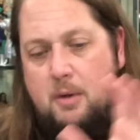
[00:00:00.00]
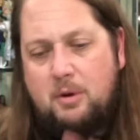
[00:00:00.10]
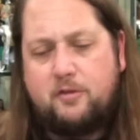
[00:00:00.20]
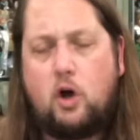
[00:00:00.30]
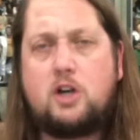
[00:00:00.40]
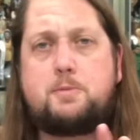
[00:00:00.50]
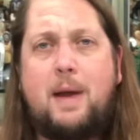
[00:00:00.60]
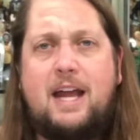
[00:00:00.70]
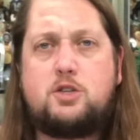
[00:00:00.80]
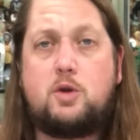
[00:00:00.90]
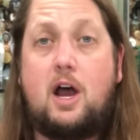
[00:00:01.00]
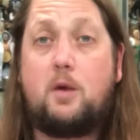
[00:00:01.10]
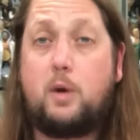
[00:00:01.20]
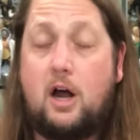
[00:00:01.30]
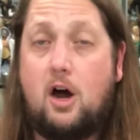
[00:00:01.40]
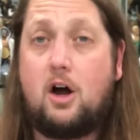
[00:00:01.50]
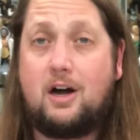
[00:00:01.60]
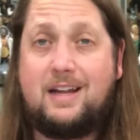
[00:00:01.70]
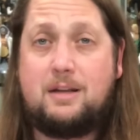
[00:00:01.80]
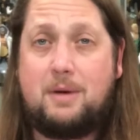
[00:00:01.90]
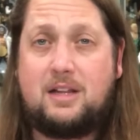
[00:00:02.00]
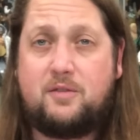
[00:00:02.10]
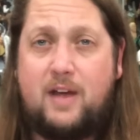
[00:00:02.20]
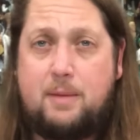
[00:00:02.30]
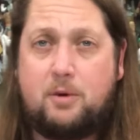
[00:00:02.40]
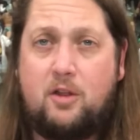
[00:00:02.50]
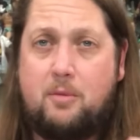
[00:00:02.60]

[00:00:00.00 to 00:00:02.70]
But of course, Patreon, we are in the month of April.